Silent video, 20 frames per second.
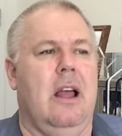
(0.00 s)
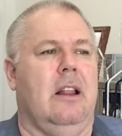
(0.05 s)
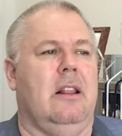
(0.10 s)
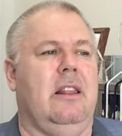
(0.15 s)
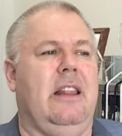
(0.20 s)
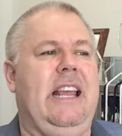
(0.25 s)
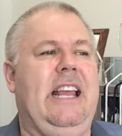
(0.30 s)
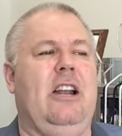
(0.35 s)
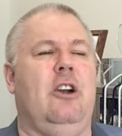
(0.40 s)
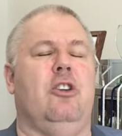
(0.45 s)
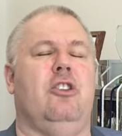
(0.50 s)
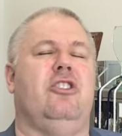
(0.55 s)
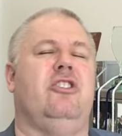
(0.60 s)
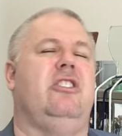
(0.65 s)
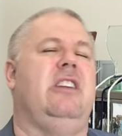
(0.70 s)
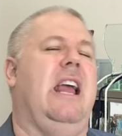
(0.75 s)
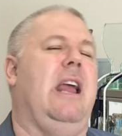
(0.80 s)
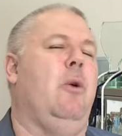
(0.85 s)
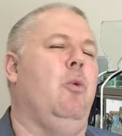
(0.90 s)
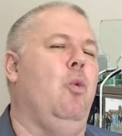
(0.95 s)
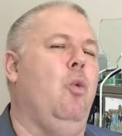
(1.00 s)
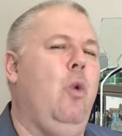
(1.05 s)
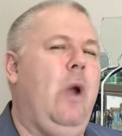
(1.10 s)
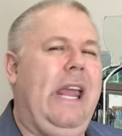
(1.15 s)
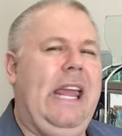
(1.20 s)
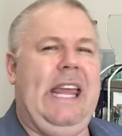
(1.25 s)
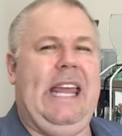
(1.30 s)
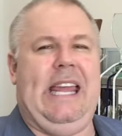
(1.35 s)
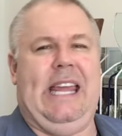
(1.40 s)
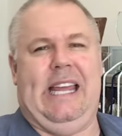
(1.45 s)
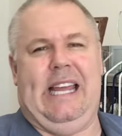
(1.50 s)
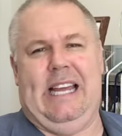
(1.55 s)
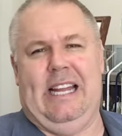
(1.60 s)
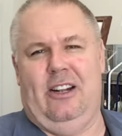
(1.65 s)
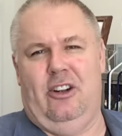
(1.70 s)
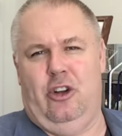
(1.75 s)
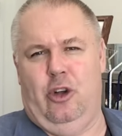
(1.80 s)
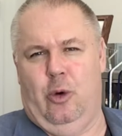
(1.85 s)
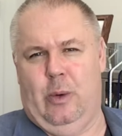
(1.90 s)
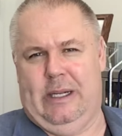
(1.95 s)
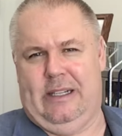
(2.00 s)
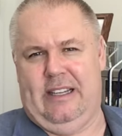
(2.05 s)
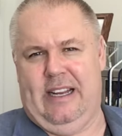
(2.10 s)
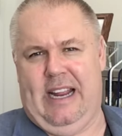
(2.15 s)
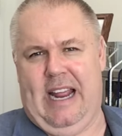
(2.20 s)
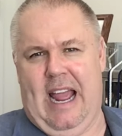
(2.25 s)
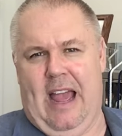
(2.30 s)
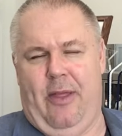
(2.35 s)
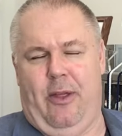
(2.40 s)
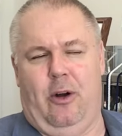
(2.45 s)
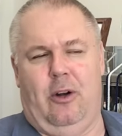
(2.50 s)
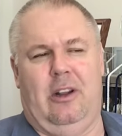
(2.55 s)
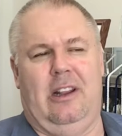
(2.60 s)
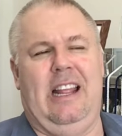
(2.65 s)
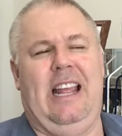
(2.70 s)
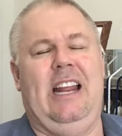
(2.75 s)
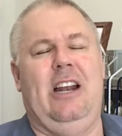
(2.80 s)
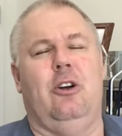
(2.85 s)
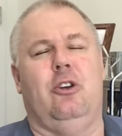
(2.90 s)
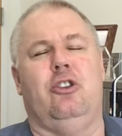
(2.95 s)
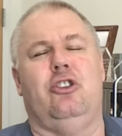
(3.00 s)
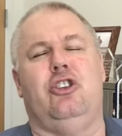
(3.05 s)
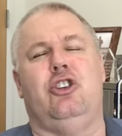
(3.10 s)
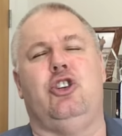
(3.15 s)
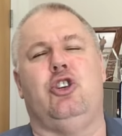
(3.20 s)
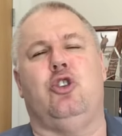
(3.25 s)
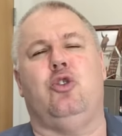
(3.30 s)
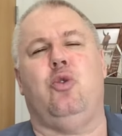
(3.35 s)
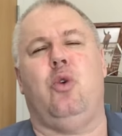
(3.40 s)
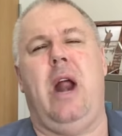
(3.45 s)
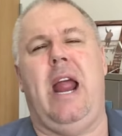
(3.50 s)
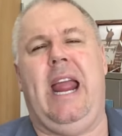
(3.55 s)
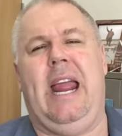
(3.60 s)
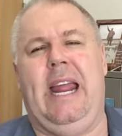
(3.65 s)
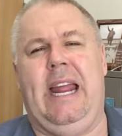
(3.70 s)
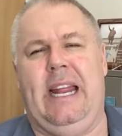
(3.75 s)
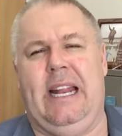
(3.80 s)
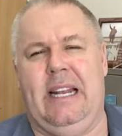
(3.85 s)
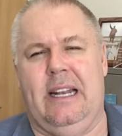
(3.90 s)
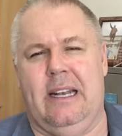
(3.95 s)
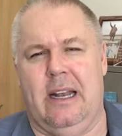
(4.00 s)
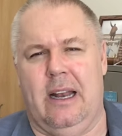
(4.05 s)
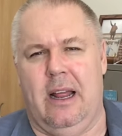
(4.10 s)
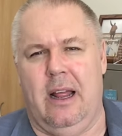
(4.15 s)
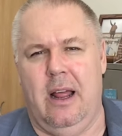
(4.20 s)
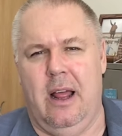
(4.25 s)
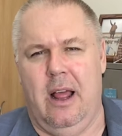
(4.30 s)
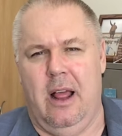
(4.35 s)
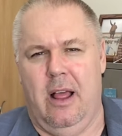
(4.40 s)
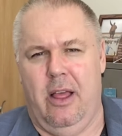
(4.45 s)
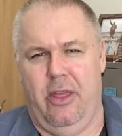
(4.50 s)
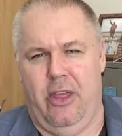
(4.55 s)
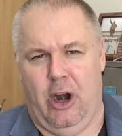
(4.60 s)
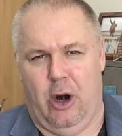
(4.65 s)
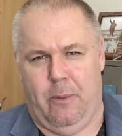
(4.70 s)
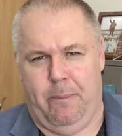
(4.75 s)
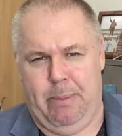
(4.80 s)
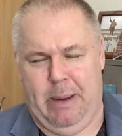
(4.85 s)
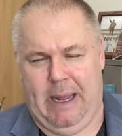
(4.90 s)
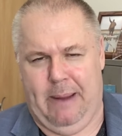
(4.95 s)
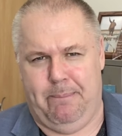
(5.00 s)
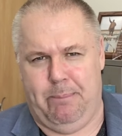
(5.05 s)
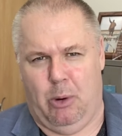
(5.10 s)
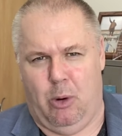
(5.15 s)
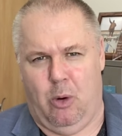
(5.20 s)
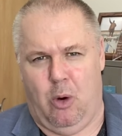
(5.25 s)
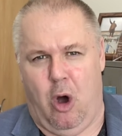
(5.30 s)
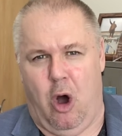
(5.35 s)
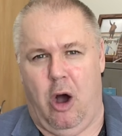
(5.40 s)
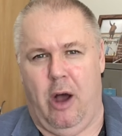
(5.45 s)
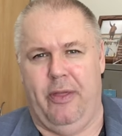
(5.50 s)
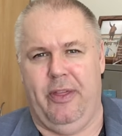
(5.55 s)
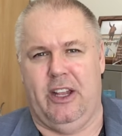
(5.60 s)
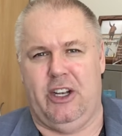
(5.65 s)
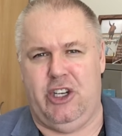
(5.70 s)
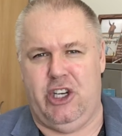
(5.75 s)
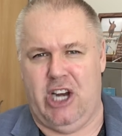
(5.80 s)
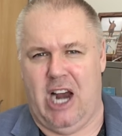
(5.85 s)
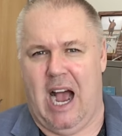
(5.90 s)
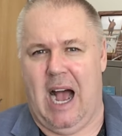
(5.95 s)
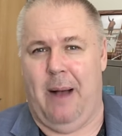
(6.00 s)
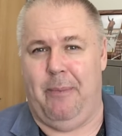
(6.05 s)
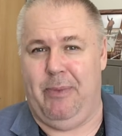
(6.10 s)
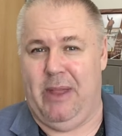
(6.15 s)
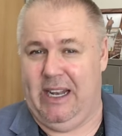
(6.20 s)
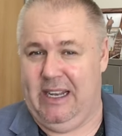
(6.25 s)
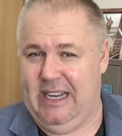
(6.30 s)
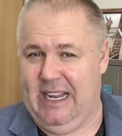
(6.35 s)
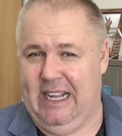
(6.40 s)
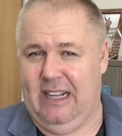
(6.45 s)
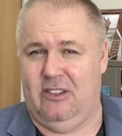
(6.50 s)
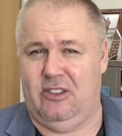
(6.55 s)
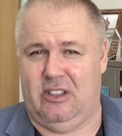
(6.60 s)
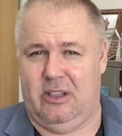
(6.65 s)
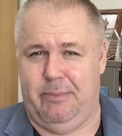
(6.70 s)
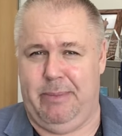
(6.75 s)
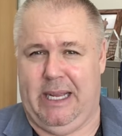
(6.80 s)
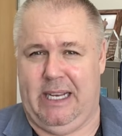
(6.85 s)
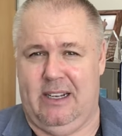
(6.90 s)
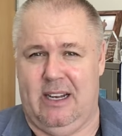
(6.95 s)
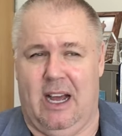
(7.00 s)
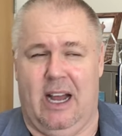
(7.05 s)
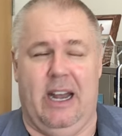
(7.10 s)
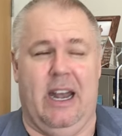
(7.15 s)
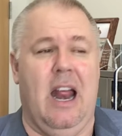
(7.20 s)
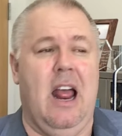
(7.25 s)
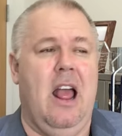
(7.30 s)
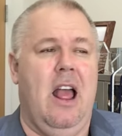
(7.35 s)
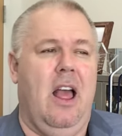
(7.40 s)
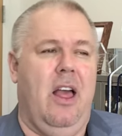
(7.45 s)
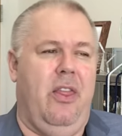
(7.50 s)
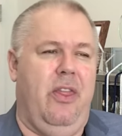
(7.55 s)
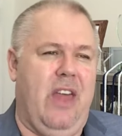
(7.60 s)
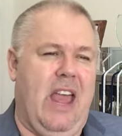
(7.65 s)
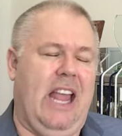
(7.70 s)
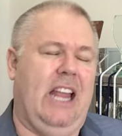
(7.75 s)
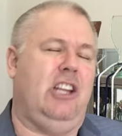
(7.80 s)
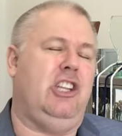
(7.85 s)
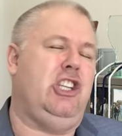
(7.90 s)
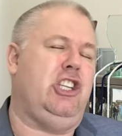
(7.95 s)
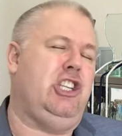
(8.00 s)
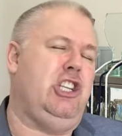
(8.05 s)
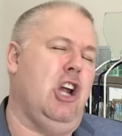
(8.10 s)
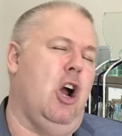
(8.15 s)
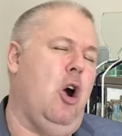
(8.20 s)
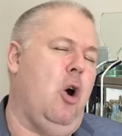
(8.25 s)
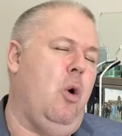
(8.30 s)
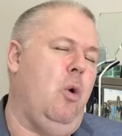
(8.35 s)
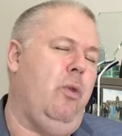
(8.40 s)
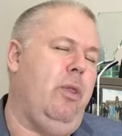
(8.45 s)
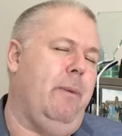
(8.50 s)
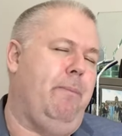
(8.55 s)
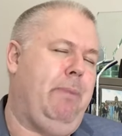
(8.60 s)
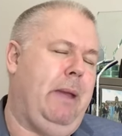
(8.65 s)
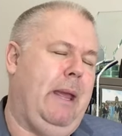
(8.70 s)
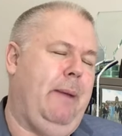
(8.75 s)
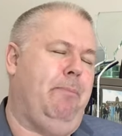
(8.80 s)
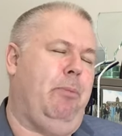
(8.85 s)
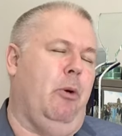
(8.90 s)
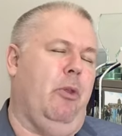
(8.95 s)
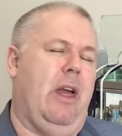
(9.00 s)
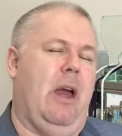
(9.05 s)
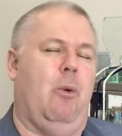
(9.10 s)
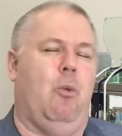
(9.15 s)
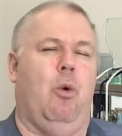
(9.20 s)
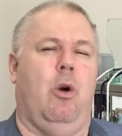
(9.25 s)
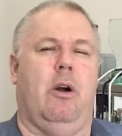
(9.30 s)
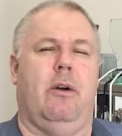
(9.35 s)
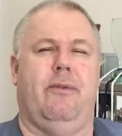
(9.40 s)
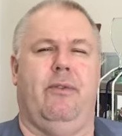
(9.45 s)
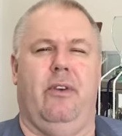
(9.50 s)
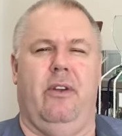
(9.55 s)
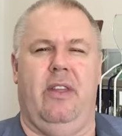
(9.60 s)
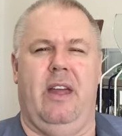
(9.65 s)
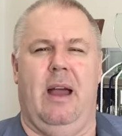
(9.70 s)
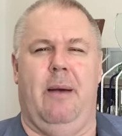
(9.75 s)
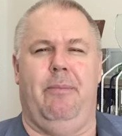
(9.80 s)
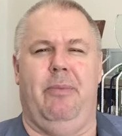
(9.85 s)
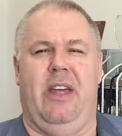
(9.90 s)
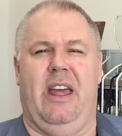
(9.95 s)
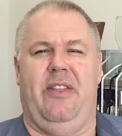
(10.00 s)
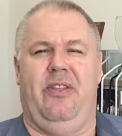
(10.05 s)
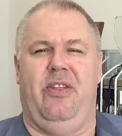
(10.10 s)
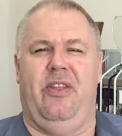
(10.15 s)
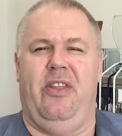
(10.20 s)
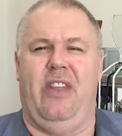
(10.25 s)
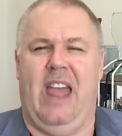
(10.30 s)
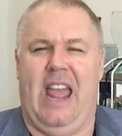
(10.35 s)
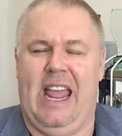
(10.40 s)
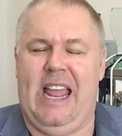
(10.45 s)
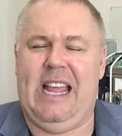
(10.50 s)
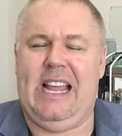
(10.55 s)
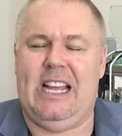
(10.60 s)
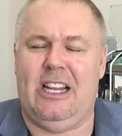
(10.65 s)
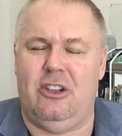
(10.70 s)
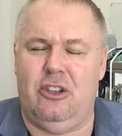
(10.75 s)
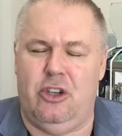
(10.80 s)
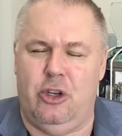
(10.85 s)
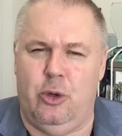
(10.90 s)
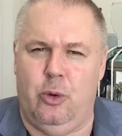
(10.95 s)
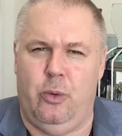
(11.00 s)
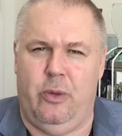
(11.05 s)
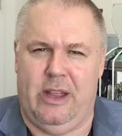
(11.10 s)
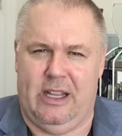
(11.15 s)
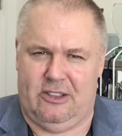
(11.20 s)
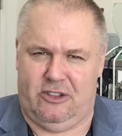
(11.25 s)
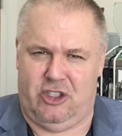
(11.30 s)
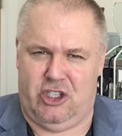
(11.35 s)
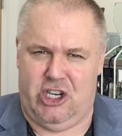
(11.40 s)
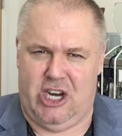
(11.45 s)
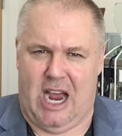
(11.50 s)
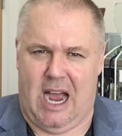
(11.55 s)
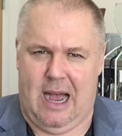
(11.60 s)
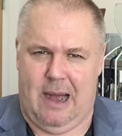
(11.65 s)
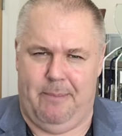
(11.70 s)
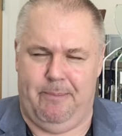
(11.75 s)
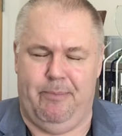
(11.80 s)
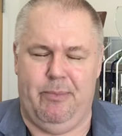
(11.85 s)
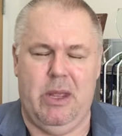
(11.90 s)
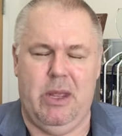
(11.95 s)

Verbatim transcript: Leaders say we can do it together. Leaders train their people on the job that needs to be done. They show the people that work for them that they can do this job.